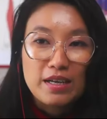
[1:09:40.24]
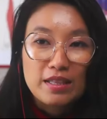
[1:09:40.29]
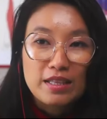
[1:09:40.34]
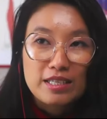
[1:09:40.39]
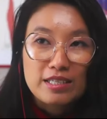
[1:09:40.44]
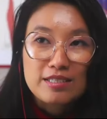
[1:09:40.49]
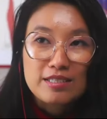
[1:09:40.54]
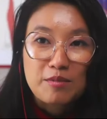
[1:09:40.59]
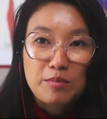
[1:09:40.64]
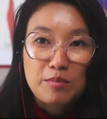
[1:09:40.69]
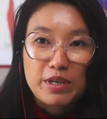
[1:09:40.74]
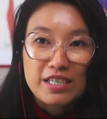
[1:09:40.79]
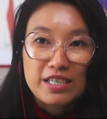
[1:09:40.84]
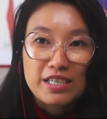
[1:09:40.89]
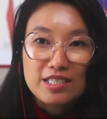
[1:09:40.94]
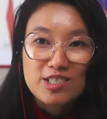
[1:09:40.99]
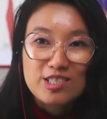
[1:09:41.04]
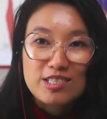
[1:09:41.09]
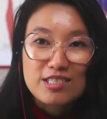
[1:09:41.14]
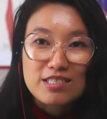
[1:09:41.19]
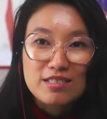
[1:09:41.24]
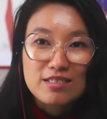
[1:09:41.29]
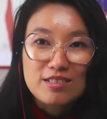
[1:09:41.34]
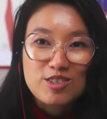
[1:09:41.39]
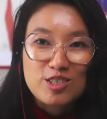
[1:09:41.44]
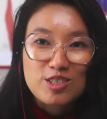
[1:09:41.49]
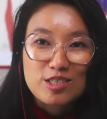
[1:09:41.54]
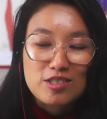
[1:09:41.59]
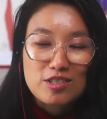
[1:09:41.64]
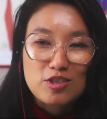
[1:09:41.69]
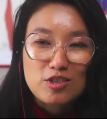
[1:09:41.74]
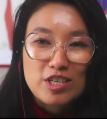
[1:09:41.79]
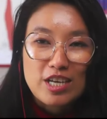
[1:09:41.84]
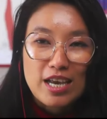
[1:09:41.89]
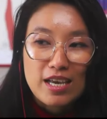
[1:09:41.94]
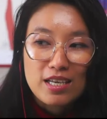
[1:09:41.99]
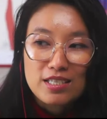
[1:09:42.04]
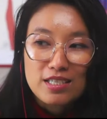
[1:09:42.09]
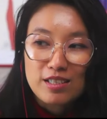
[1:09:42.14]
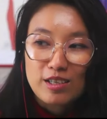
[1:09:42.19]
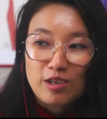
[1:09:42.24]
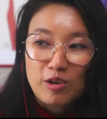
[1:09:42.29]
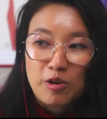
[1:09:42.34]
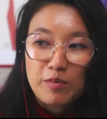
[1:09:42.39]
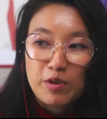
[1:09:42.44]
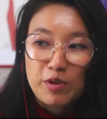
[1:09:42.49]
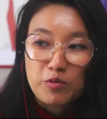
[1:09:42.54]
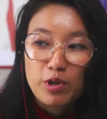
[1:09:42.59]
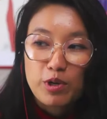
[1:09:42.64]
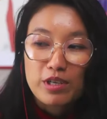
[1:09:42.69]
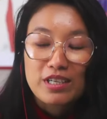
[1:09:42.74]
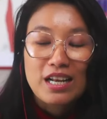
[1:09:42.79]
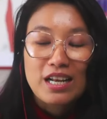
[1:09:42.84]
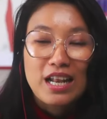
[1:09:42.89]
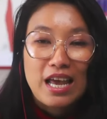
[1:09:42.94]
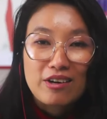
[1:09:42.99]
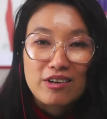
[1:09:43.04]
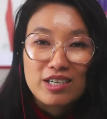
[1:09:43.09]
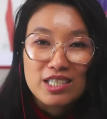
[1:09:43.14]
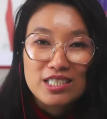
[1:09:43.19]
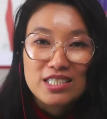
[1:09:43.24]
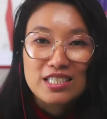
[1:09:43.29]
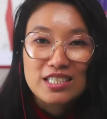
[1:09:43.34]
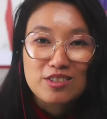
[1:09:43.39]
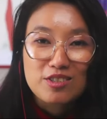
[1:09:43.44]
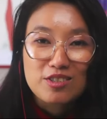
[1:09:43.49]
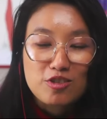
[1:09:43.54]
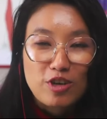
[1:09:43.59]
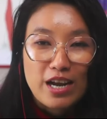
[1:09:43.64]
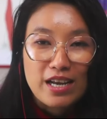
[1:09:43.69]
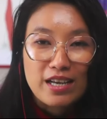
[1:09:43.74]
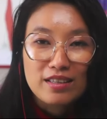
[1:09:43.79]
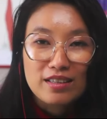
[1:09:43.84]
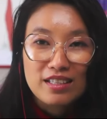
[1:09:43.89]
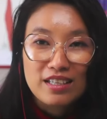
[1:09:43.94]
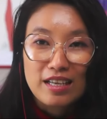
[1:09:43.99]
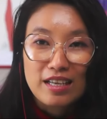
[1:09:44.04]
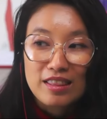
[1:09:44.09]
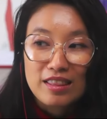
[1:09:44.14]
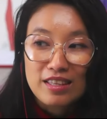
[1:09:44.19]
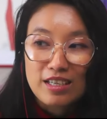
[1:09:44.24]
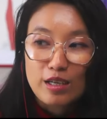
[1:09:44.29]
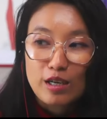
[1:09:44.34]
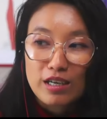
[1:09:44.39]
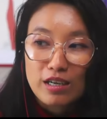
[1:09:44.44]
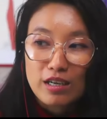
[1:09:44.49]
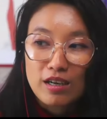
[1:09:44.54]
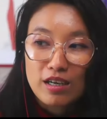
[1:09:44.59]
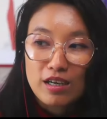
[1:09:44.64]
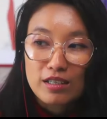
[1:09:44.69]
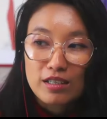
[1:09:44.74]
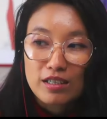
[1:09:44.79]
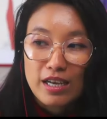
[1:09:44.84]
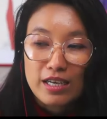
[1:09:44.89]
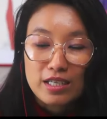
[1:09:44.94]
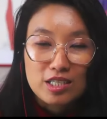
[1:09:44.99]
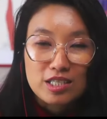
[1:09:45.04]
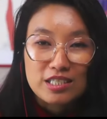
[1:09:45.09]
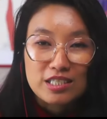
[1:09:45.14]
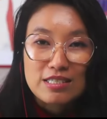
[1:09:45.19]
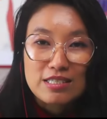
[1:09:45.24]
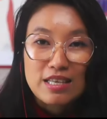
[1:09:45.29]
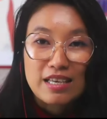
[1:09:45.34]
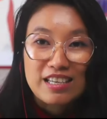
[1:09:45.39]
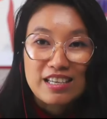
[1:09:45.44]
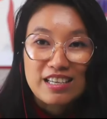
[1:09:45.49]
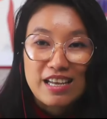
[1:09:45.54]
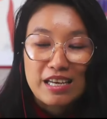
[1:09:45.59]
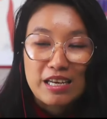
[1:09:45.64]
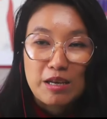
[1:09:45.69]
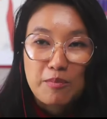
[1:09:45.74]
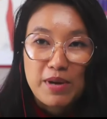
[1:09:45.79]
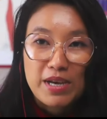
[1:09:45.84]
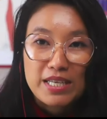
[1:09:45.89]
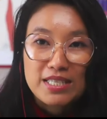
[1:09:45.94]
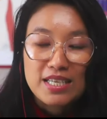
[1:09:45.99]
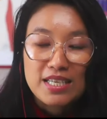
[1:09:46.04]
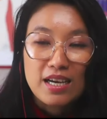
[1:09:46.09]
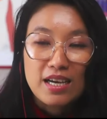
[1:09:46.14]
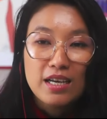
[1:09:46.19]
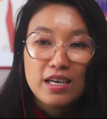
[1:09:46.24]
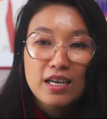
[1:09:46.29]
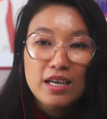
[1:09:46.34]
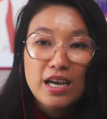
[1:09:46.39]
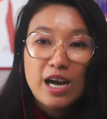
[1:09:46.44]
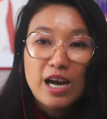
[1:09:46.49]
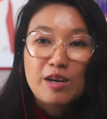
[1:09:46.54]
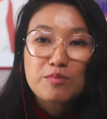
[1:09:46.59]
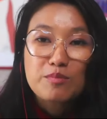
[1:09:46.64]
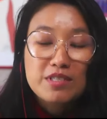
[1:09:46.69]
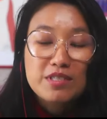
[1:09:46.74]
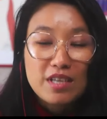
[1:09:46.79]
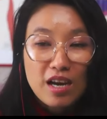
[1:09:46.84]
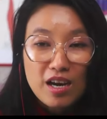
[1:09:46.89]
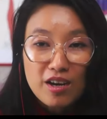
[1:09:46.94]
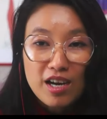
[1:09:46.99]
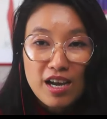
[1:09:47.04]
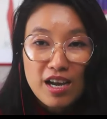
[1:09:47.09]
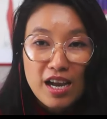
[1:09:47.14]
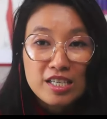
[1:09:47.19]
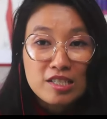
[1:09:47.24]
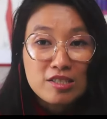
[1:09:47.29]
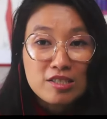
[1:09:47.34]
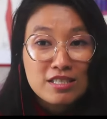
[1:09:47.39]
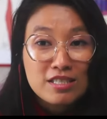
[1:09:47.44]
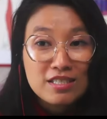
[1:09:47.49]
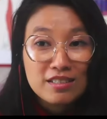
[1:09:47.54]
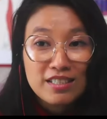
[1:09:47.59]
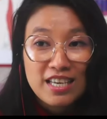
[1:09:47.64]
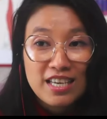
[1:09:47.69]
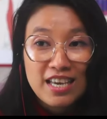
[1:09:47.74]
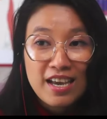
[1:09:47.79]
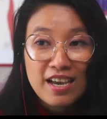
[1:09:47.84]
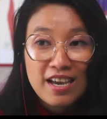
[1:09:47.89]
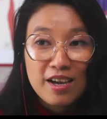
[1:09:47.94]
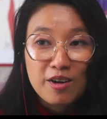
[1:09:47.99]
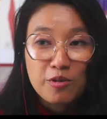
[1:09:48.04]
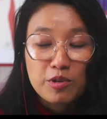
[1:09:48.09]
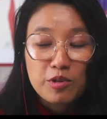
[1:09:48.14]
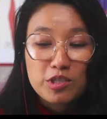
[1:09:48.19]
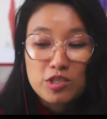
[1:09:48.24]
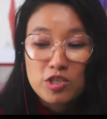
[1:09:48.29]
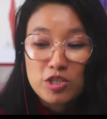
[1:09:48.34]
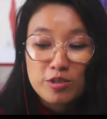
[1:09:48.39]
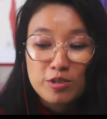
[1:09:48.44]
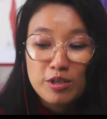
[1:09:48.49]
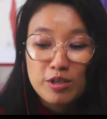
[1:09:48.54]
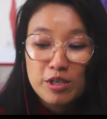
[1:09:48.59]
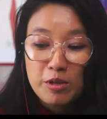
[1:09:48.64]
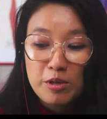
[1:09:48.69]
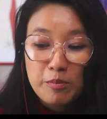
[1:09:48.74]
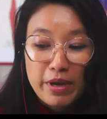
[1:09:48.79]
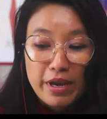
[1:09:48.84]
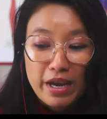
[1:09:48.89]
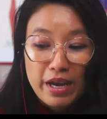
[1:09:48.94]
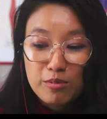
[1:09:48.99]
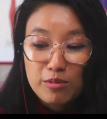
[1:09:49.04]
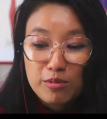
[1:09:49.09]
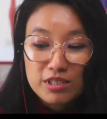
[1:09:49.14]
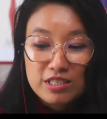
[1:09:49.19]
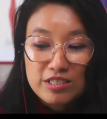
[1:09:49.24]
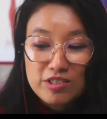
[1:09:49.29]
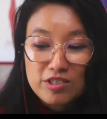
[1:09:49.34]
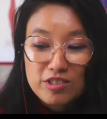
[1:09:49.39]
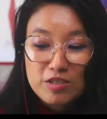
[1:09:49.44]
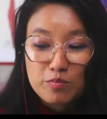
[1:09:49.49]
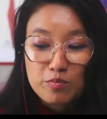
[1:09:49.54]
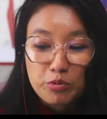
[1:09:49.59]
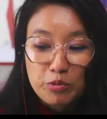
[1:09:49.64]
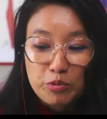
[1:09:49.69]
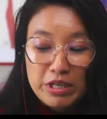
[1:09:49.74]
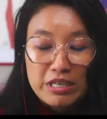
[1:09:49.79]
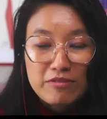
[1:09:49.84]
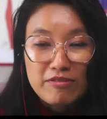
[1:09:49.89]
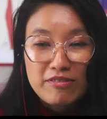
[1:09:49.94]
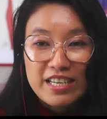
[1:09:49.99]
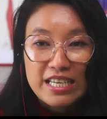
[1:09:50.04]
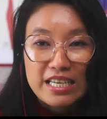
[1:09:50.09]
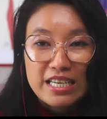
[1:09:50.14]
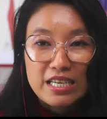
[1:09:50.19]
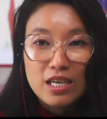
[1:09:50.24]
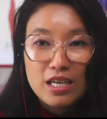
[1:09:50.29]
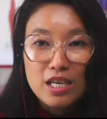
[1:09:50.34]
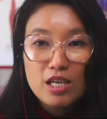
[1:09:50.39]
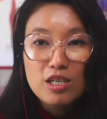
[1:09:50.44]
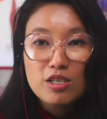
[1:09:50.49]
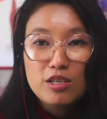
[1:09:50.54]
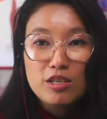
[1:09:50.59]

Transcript: I think somebody just shared in the comment, what clarity and strength. And I think I can't actually say it any better. Sarah, are you still here? Would you be able to just briefly